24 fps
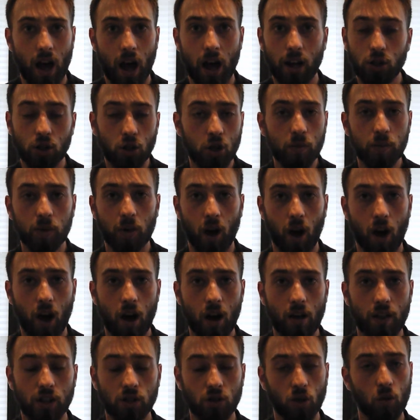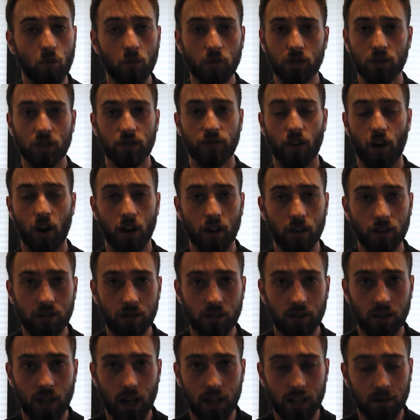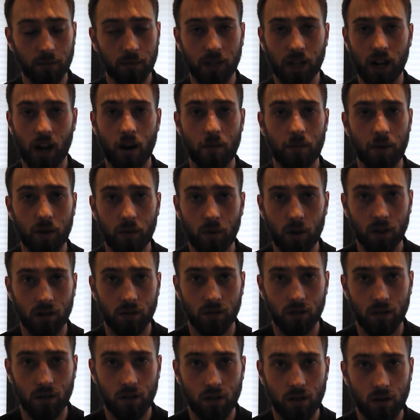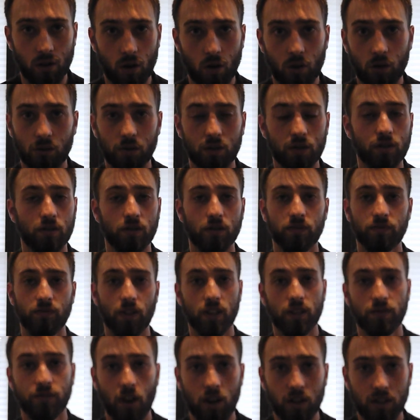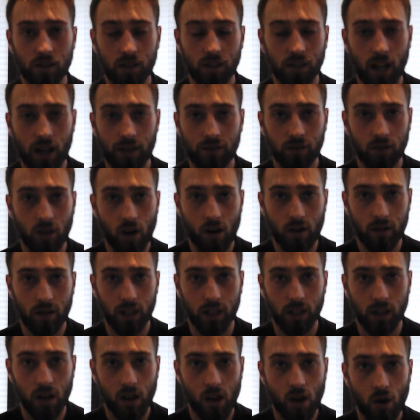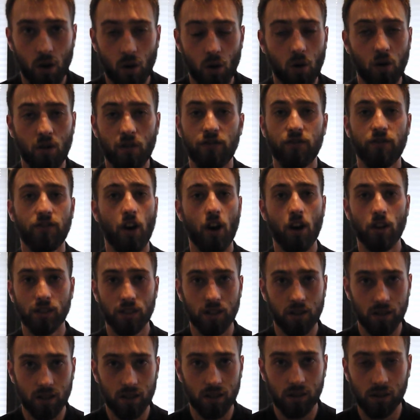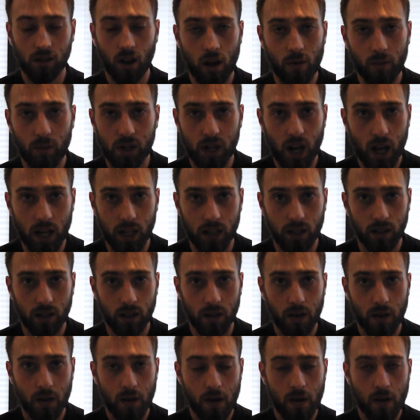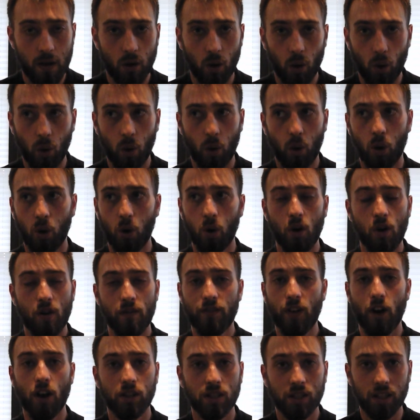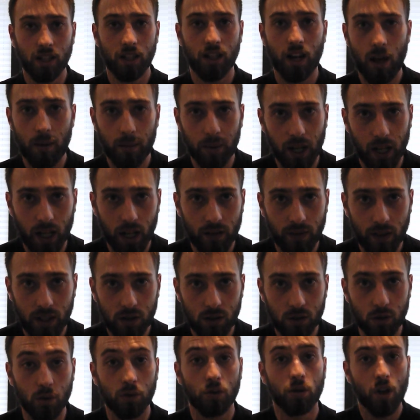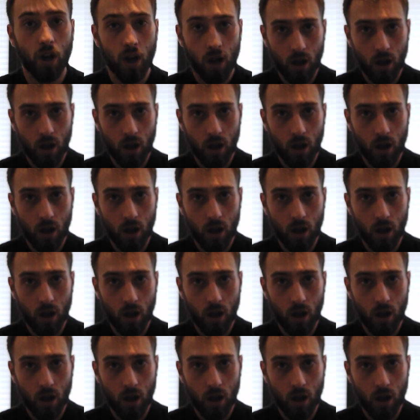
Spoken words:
And a supercar that's almost as fast as a McLaren P1, or as fast as a LaFerrari, or fast as a 918, or faster than a Lamborghini Aventador.